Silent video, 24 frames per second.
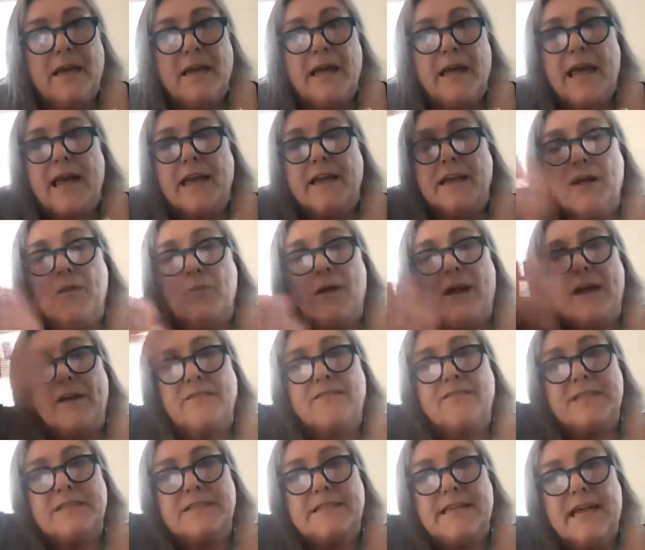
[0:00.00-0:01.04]
And
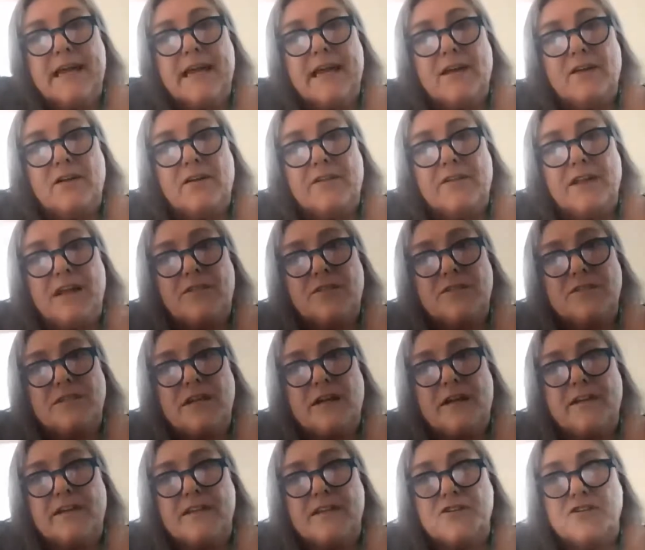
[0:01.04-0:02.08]
waves his hand on the other
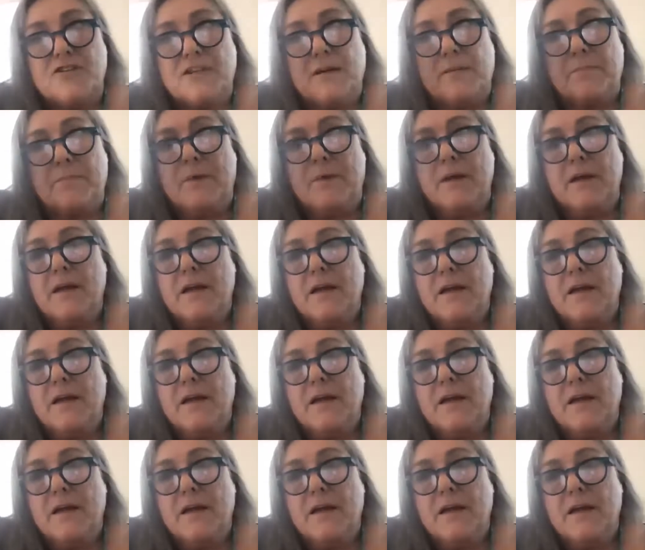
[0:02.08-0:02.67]
side of the ship.